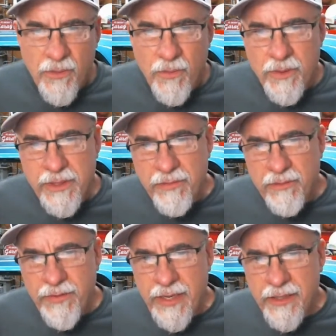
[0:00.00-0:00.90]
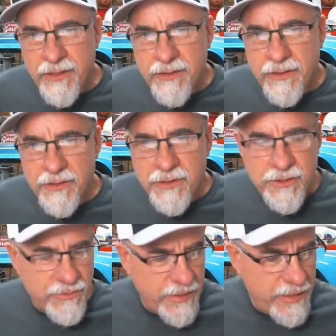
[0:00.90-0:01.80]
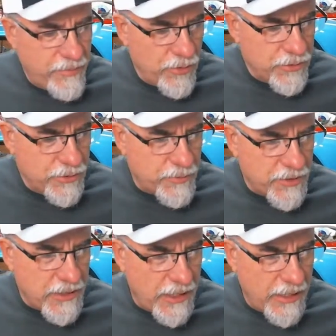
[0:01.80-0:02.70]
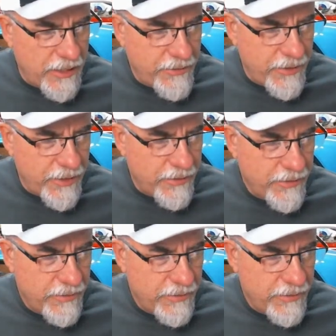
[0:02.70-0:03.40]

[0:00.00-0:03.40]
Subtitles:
Well, they would have had, there's 3 bolts per side, I think,